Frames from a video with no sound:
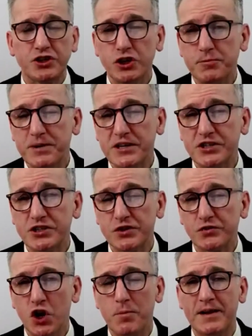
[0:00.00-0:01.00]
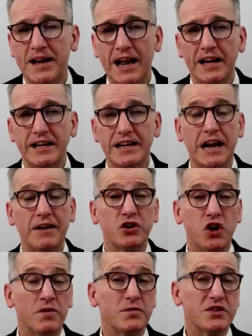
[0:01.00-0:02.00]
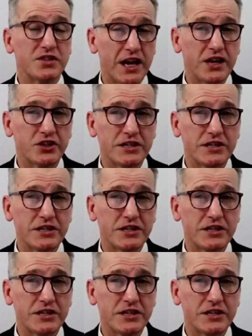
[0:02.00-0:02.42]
2 pieces of commonality and have a conversation